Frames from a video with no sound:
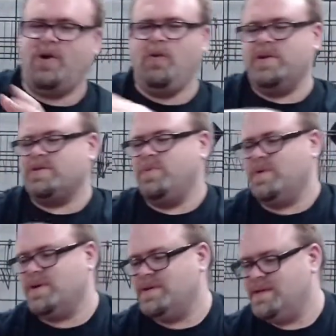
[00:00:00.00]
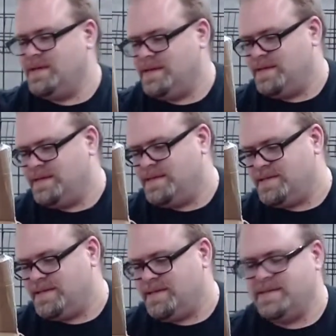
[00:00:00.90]
bunch more
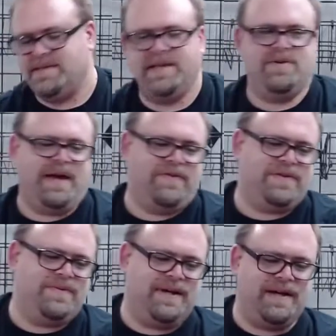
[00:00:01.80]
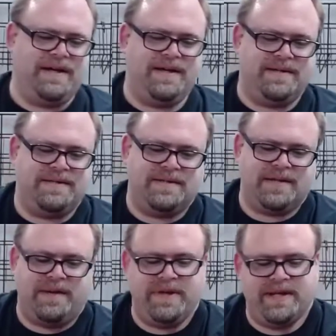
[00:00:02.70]
that you'll have to
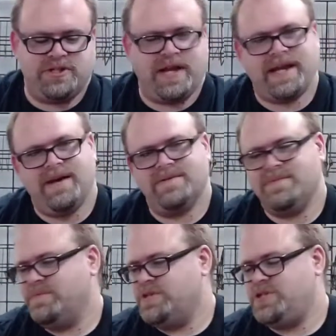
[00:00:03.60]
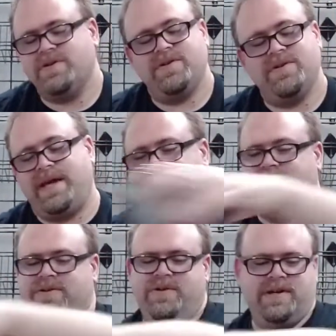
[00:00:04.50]
come in and check out. But you can do that now.
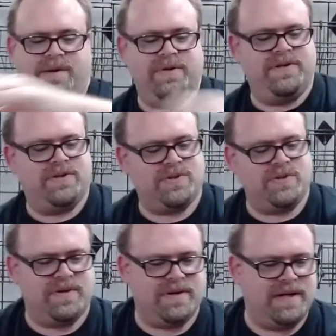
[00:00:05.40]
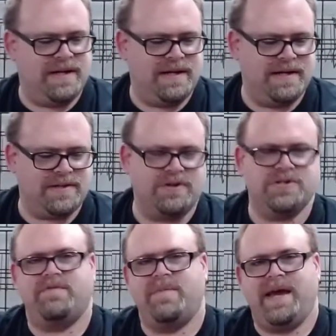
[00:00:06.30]
You can come in the store, as long as you
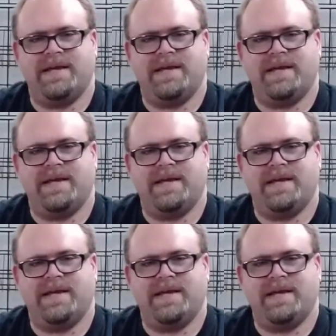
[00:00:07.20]
have a mask,